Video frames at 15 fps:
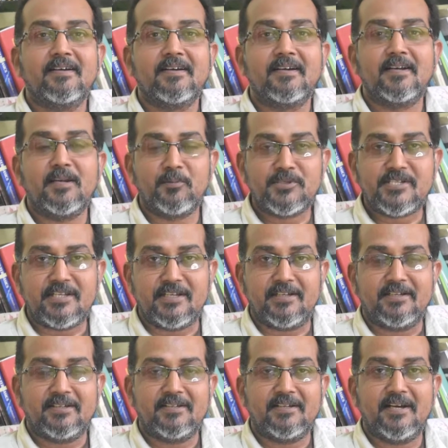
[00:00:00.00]
Namaste.
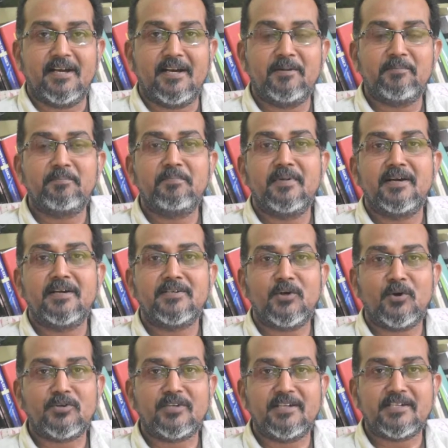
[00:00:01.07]
I'm
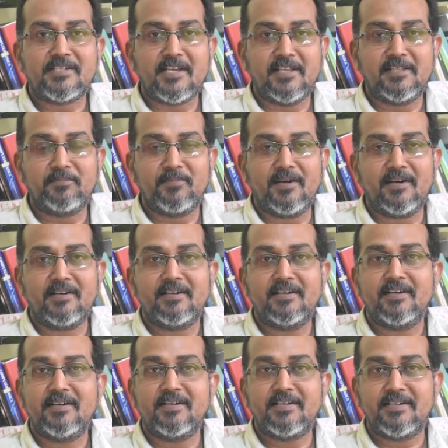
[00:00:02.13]
Dr. Sandeep Nair,
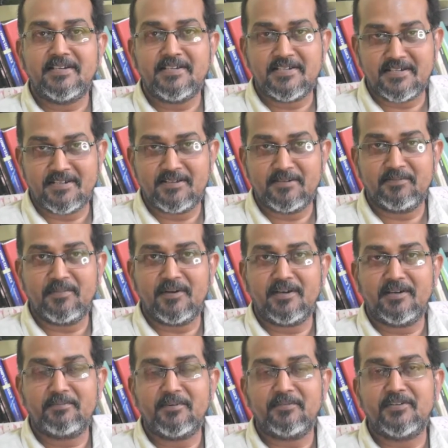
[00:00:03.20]
a teacher
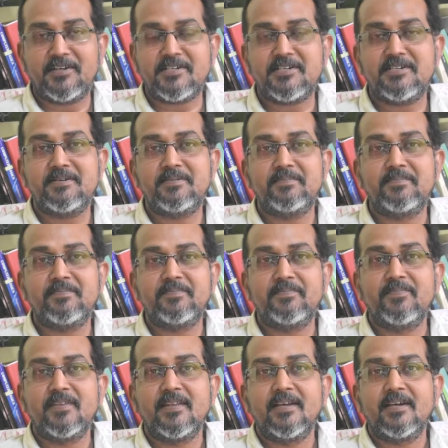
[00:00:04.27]
by profession.
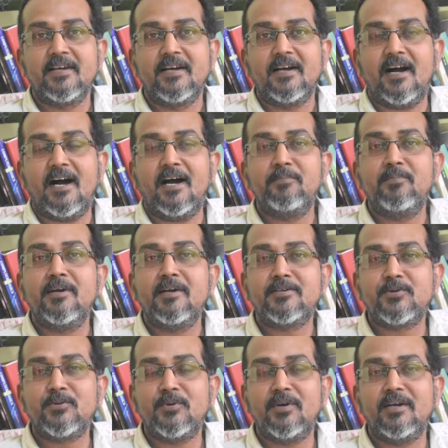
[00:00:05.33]
I'm here
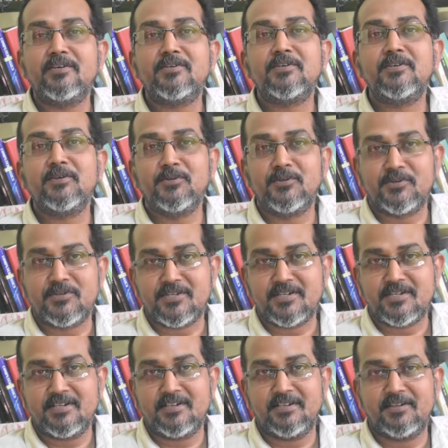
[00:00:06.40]
to introduce
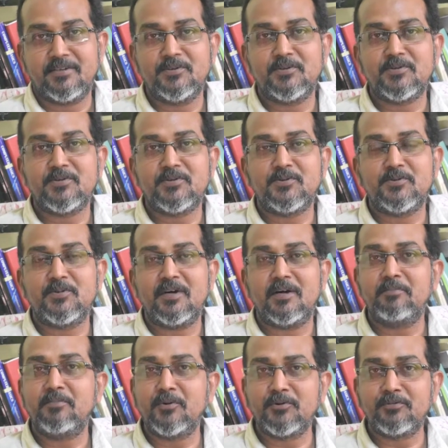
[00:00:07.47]
you to a
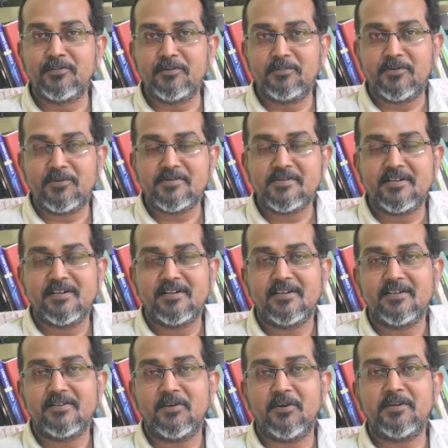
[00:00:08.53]
beautiful book
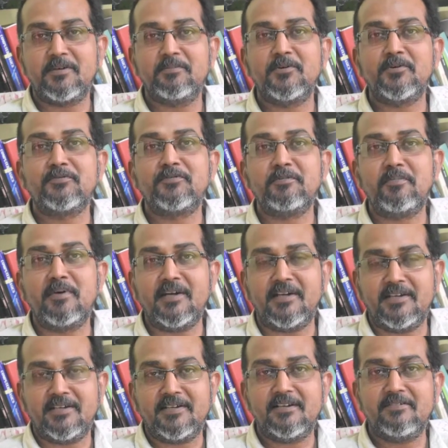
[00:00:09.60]
called A Beautiful
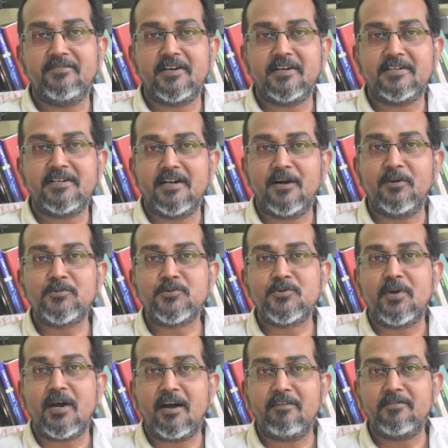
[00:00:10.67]
Mind. In fact, How to
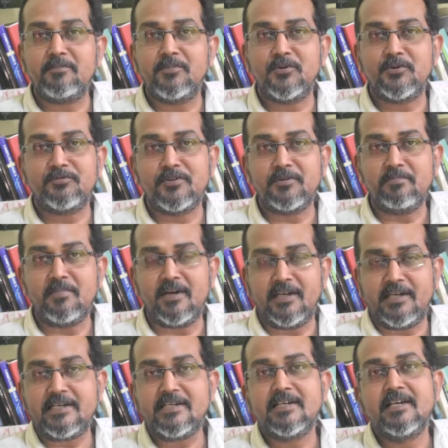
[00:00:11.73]
Have a Beautiful
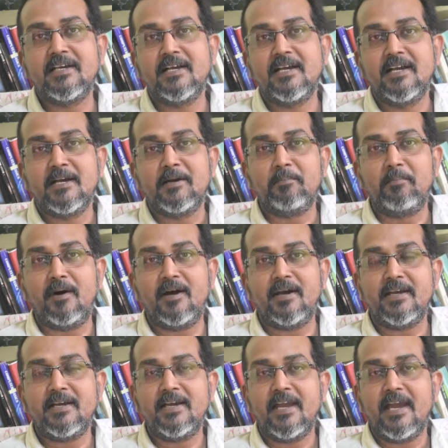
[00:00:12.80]
Mind
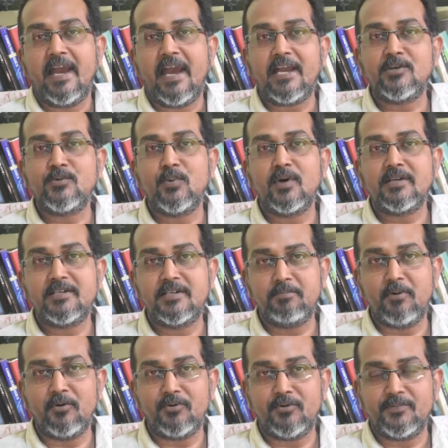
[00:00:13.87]
by Edward De
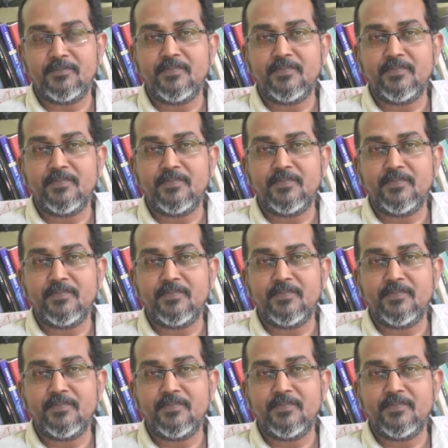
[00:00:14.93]
Bono.